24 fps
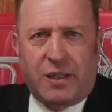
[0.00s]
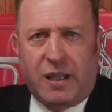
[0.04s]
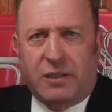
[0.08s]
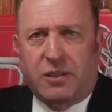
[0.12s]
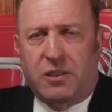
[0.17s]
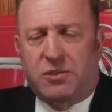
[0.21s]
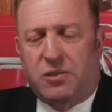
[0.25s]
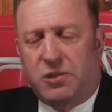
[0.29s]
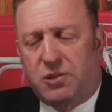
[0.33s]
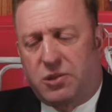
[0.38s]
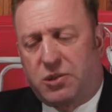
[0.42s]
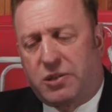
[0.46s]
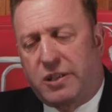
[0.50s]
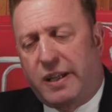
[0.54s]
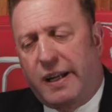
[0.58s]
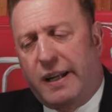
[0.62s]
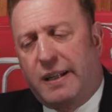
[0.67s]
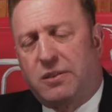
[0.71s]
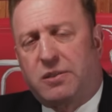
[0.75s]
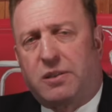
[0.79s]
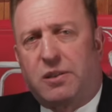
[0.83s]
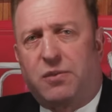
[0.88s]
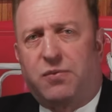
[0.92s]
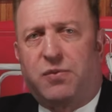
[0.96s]
But that doesn't
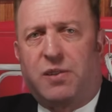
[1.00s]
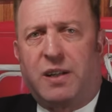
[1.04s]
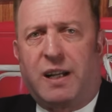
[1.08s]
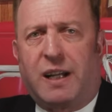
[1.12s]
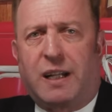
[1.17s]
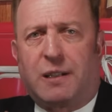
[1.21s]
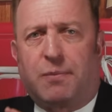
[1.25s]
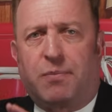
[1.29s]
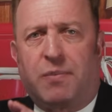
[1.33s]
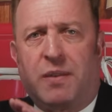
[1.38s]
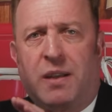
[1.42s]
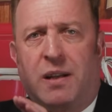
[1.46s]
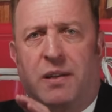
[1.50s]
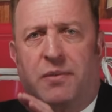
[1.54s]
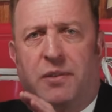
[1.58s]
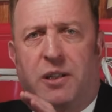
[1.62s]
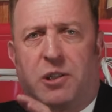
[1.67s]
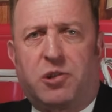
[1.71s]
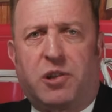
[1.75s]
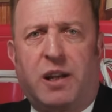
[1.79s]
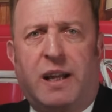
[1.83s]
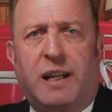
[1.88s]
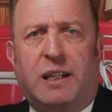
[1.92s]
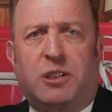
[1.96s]
change the fact
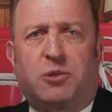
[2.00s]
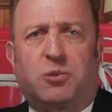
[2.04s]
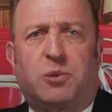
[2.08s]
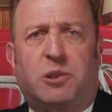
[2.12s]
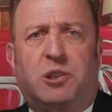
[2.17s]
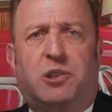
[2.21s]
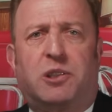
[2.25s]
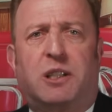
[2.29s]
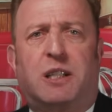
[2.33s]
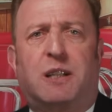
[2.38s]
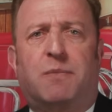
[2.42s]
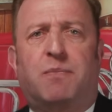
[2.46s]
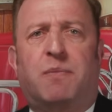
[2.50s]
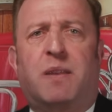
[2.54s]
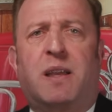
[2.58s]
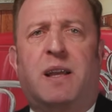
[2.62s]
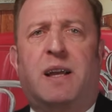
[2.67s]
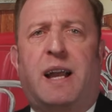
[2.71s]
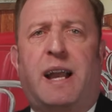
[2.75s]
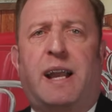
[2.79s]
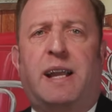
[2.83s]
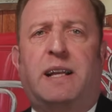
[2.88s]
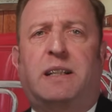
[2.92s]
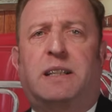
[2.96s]
that Chiang's regime
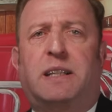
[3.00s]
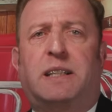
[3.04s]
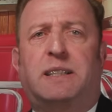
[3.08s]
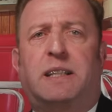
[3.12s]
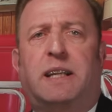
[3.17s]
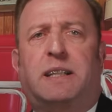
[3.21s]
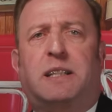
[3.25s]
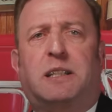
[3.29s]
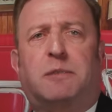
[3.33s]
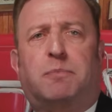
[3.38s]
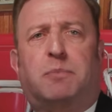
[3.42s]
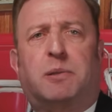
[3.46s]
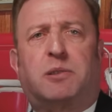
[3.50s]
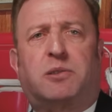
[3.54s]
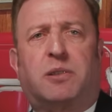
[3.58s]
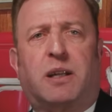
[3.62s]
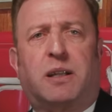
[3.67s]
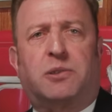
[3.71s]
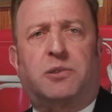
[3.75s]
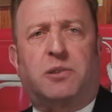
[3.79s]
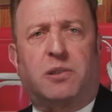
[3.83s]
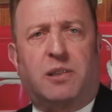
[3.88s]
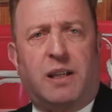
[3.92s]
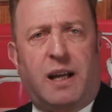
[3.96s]
alienated
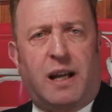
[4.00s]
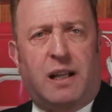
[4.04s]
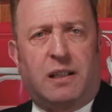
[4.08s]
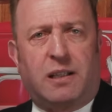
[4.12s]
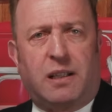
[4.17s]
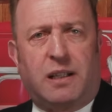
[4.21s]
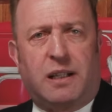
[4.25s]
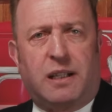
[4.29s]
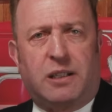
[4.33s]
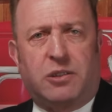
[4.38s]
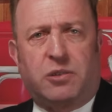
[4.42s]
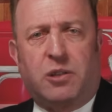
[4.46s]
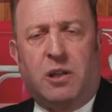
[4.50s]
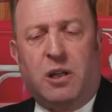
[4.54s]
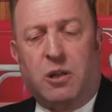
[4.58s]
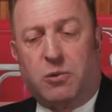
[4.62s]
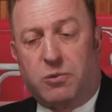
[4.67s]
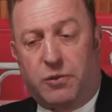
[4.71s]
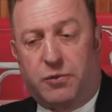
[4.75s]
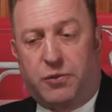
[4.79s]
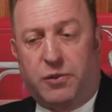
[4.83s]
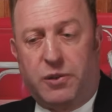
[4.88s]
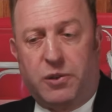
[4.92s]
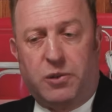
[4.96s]
potential allies,
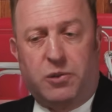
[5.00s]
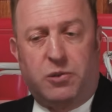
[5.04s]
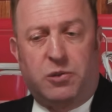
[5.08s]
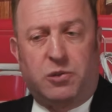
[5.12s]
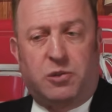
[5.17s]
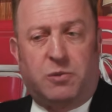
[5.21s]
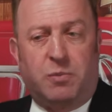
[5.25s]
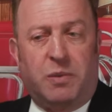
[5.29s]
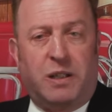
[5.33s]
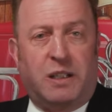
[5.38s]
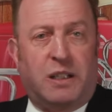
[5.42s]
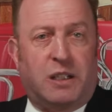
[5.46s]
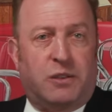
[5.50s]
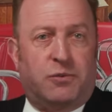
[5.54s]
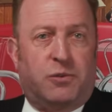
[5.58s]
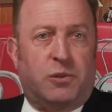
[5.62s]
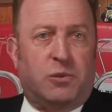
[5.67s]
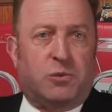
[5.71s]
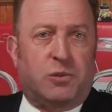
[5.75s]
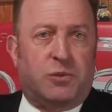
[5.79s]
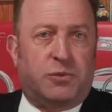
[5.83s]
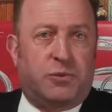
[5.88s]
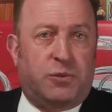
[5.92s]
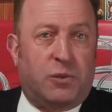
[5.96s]
refused
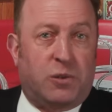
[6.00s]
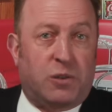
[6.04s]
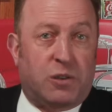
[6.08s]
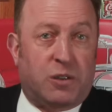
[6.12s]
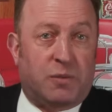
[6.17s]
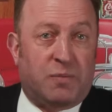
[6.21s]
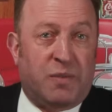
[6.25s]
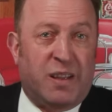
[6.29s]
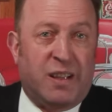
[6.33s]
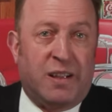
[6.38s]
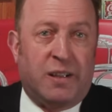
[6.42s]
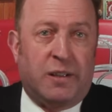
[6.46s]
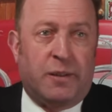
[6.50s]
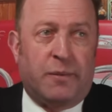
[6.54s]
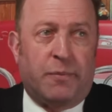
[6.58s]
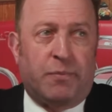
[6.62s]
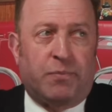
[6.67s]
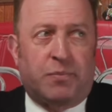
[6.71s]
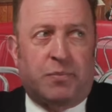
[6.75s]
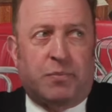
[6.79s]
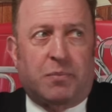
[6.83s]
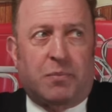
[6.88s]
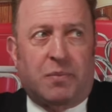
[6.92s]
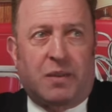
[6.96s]
meaningful reform,
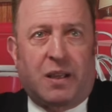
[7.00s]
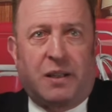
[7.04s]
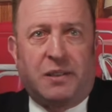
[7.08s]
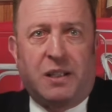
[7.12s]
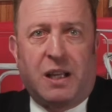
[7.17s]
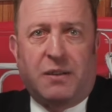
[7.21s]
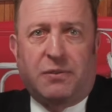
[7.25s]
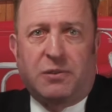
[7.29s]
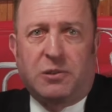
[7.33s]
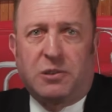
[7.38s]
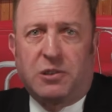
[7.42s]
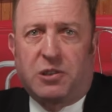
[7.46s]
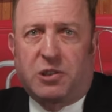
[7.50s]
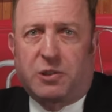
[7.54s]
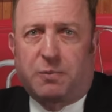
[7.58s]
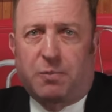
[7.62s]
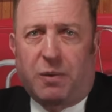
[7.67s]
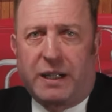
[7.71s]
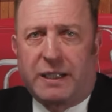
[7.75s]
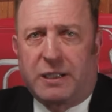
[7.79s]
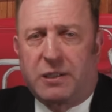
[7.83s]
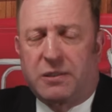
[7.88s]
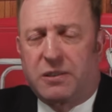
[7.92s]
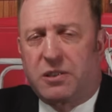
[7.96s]
and never
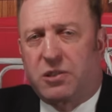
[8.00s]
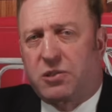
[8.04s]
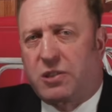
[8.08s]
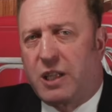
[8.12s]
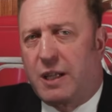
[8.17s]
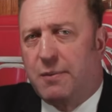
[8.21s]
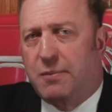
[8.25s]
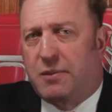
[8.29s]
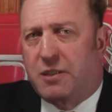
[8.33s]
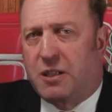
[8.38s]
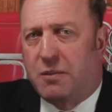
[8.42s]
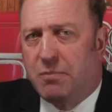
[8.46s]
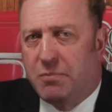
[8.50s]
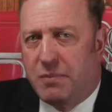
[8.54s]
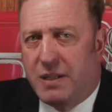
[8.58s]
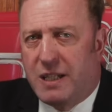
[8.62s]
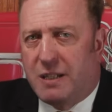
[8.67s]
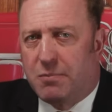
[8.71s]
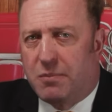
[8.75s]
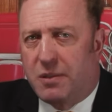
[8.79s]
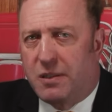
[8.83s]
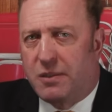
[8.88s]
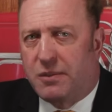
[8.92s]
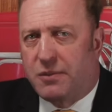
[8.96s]
inspired the same
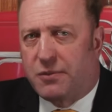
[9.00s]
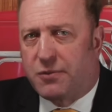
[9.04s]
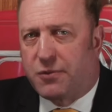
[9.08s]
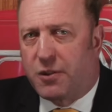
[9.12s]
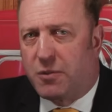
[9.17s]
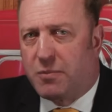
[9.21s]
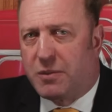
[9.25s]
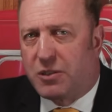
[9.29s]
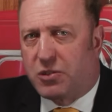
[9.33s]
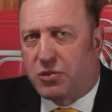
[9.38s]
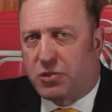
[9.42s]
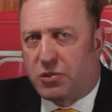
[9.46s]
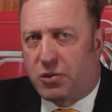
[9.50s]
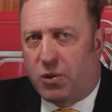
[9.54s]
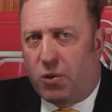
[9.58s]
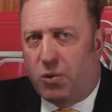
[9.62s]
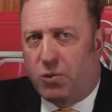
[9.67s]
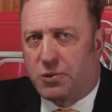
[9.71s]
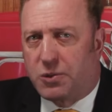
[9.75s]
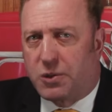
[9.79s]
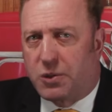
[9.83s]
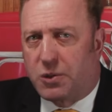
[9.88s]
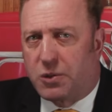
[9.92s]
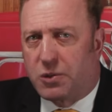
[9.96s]
commitment from its
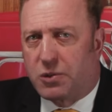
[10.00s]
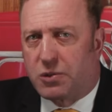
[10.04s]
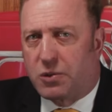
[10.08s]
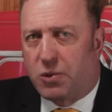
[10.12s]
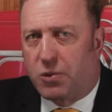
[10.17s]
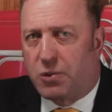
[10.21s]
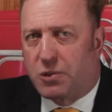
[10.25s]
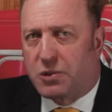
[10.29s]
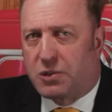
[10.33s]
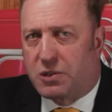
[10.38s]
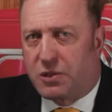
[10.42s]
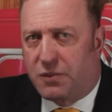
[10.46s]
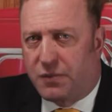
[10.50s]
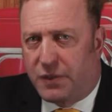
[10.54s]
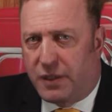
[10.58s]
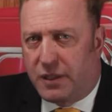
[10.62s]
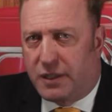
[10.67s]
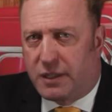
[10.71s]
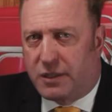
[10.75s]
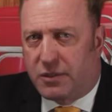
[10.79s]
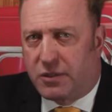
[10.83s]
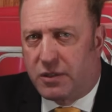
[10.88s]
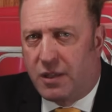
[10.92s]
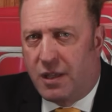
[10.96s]
soldiers or
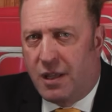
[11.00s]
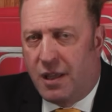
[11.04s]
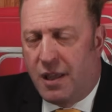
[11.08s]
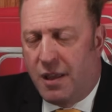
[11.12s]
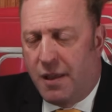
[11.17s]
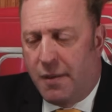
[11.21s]
civilians.